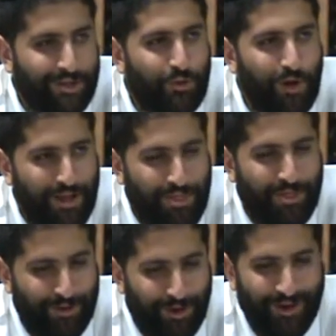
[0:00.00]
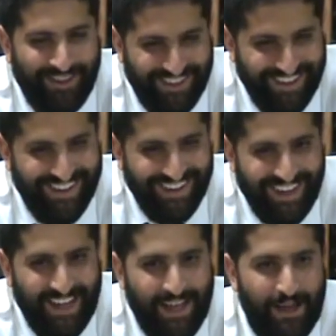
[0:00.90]
It's quite thorough. Yeah.
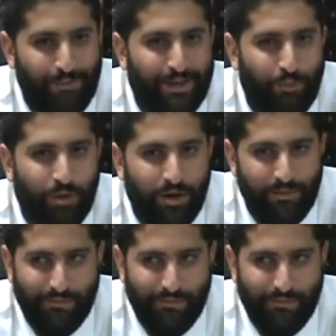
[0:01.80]
I mean, we're,